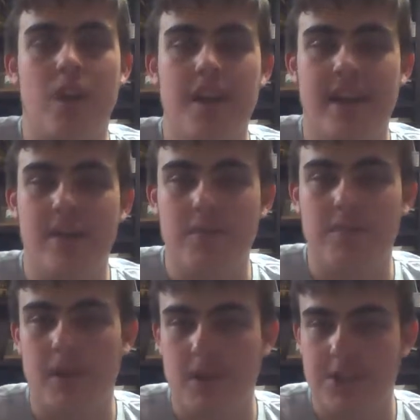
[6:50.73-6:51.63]
right
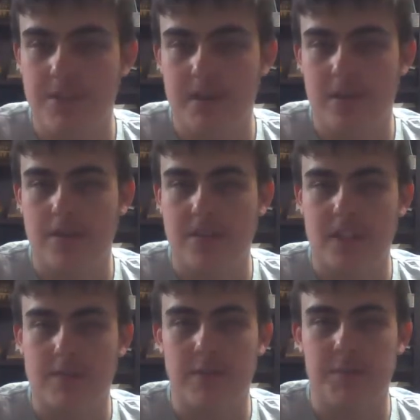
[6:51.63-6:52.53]
now, partially
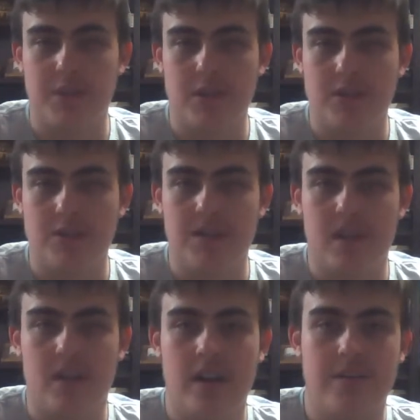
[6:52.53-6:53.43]
because expanded plunder tubes
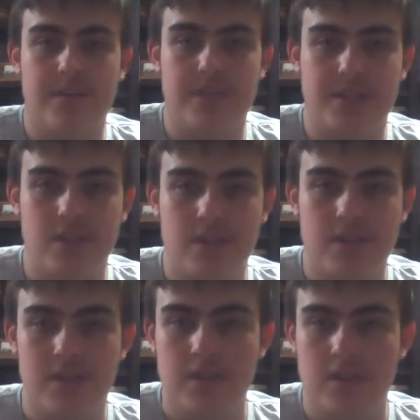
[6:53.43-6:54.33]
are out of stock,
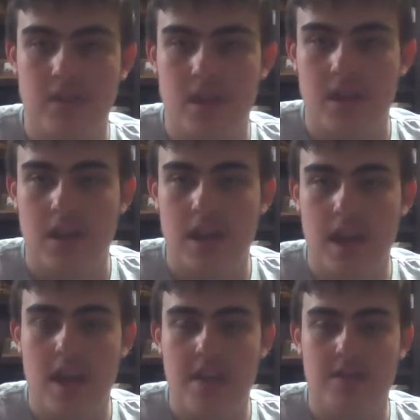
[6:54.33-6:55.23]

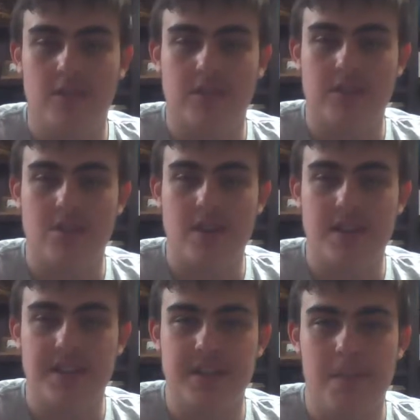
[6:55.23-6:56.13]
and also
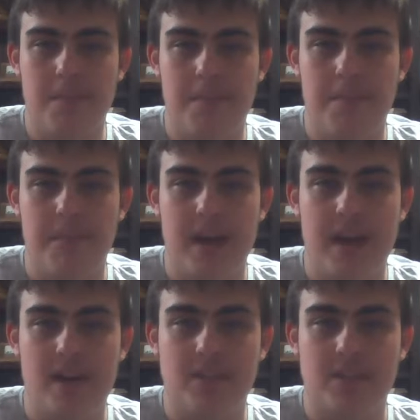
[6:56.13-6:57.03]
it's
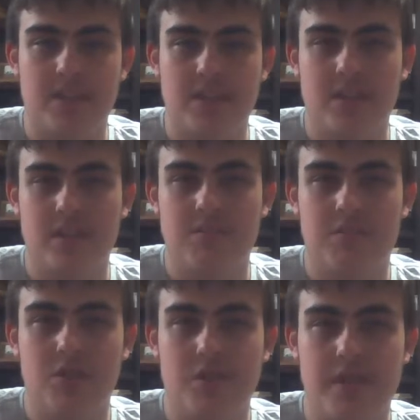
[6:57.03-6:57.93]
about
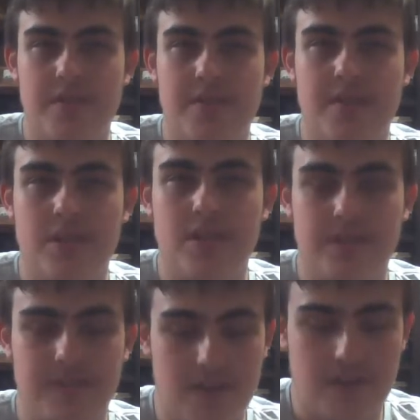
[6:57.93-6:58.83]
$200 if
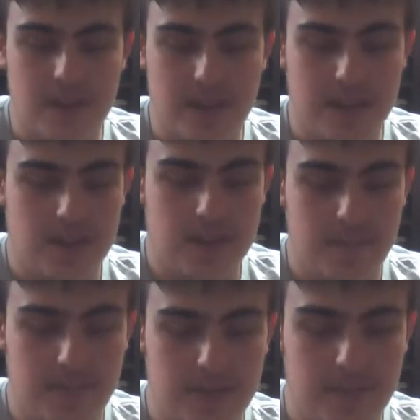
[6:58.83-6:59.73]
I were to get it
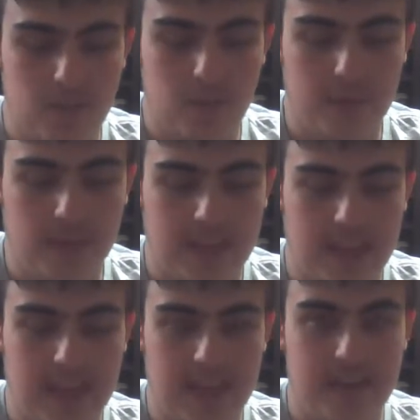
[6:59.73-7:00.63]
built
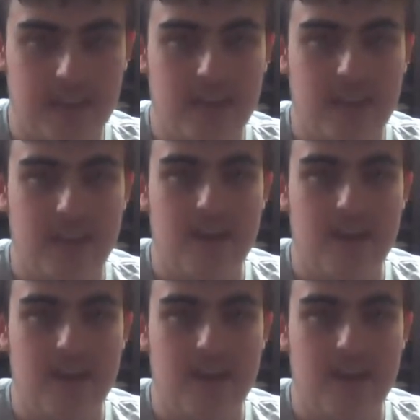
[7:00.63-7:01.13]
with a kit,